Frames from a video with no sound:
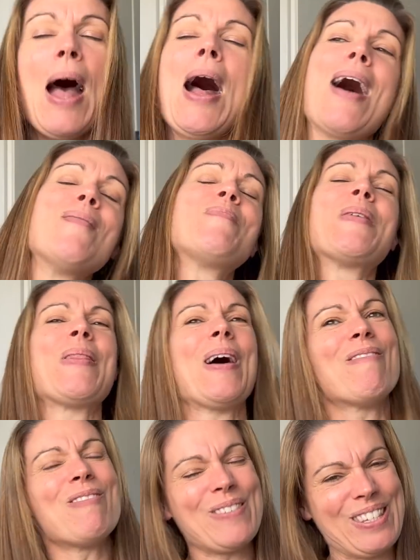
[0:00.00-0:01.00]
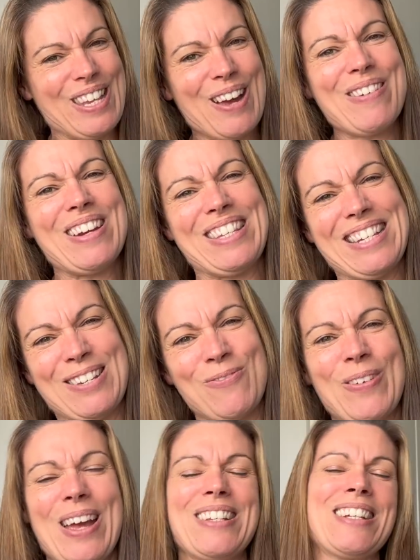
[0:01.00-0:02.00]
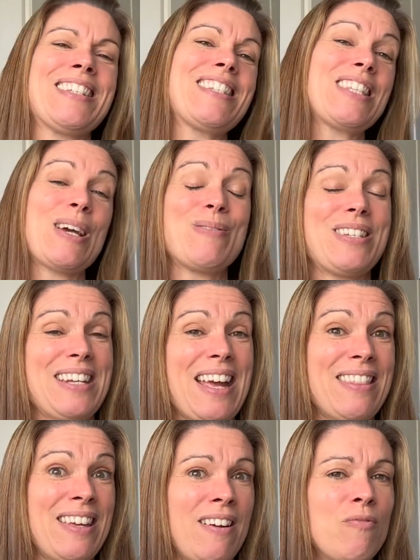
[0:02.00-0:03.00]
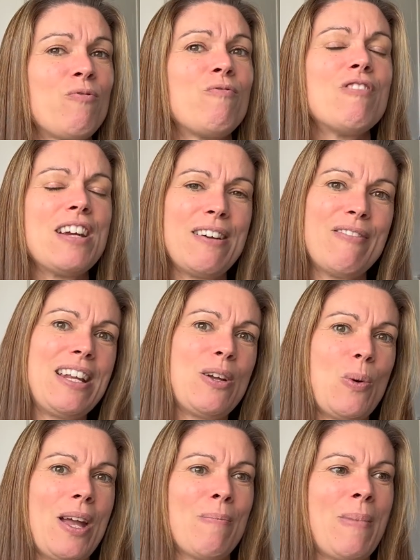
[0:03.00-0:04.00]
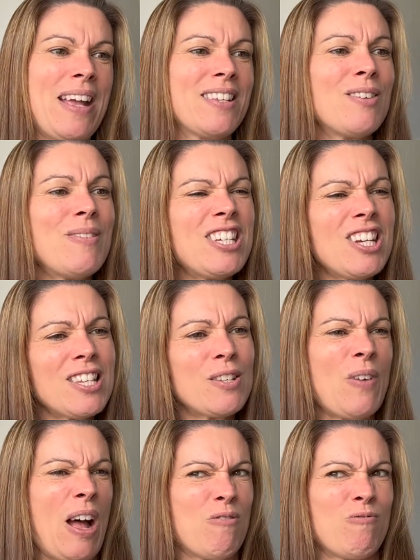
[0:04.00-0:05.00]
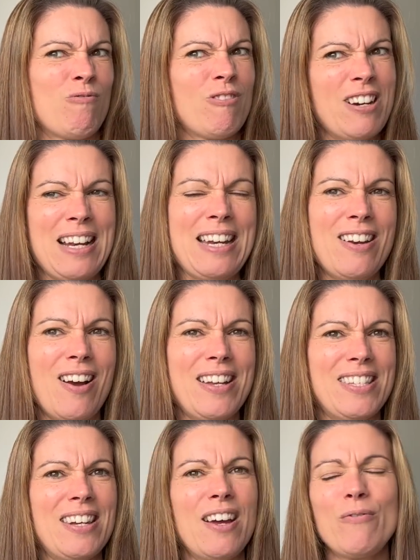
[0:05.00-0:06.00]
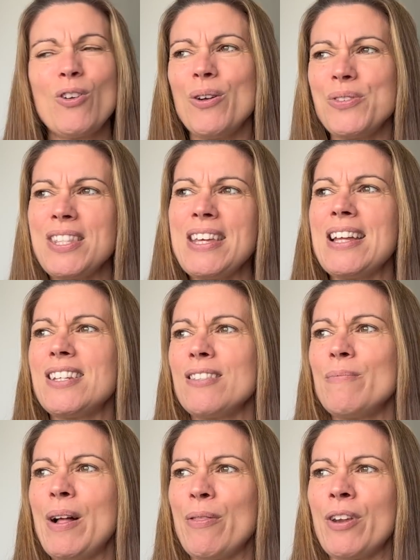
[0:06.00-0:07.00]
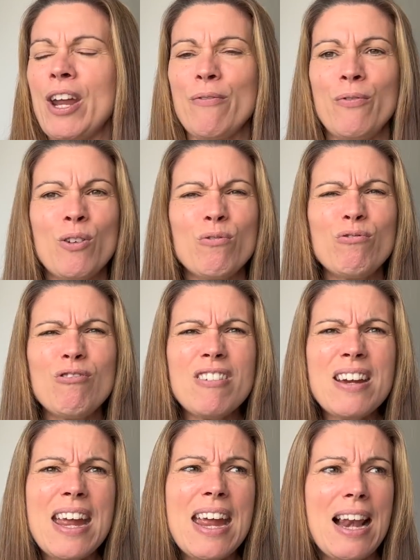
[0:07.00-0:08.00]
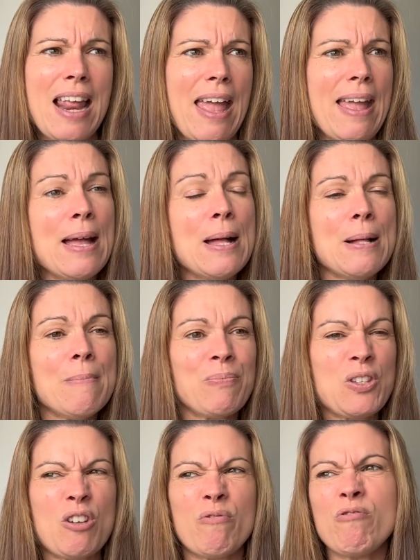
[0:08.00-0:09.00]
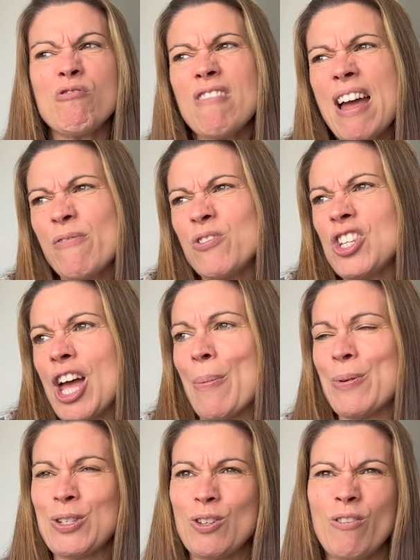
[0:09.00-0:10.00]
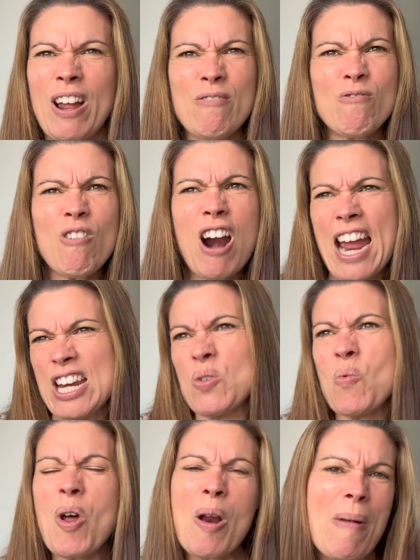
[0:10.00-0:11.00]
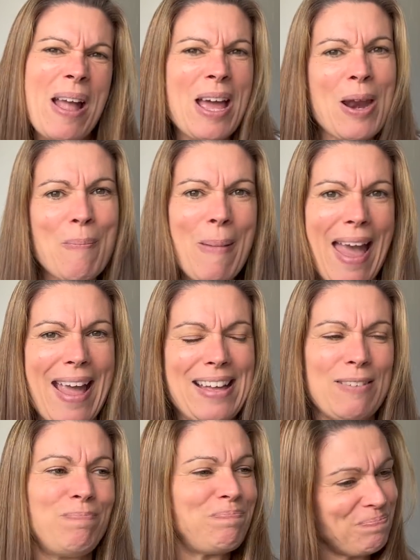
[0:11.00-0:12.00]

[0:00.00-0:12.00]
But they're all so easy to fit and sew together and really, really quick make. So it just felt really nice. And I've got to the end of the month and I feel really sort of revved up and sort of like, right, what am I going to make? And